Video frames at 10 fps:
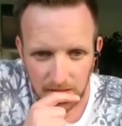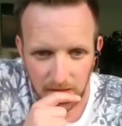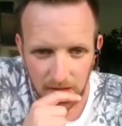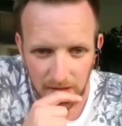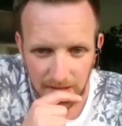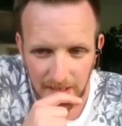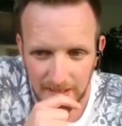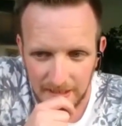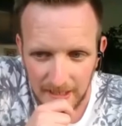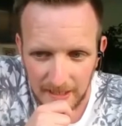Good,
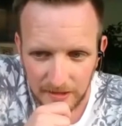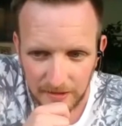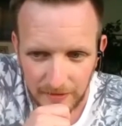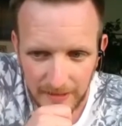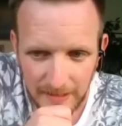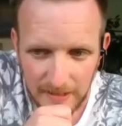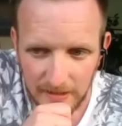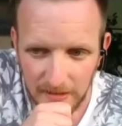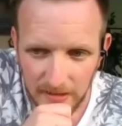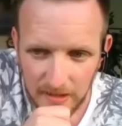nearly there. 3,
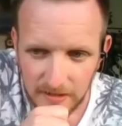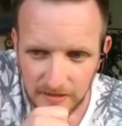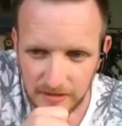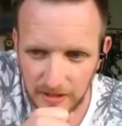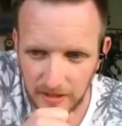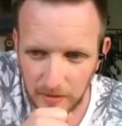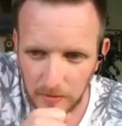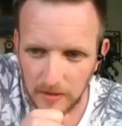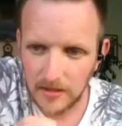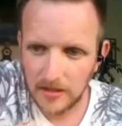
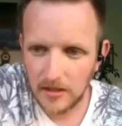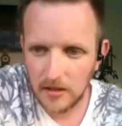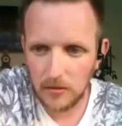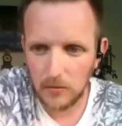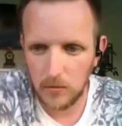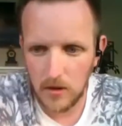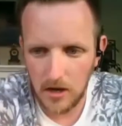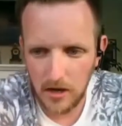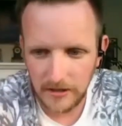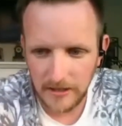2,
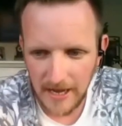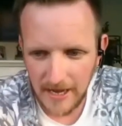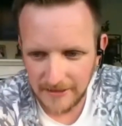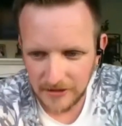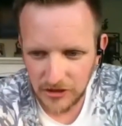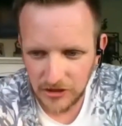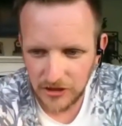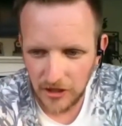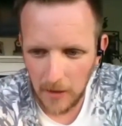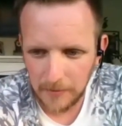1, and
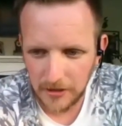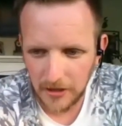stop.